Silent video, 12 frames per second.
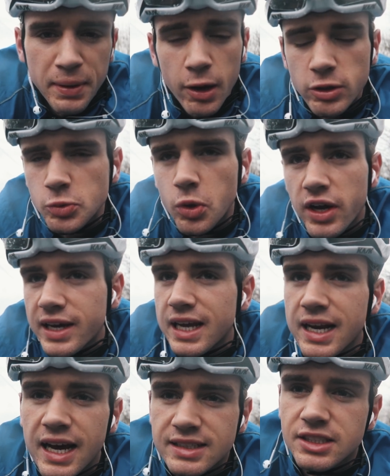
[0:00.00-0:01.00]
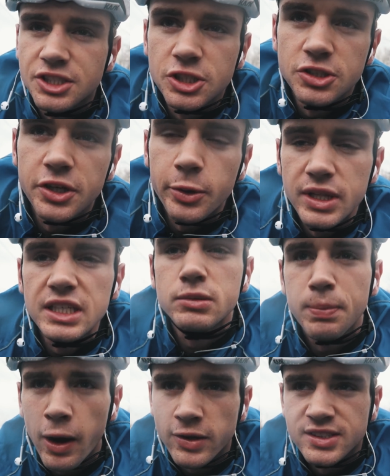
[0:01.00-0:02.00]
the power's working as it should do with
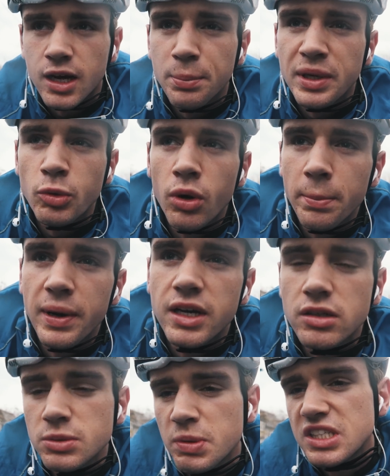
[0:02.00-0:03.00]
these power tap P1 pedals.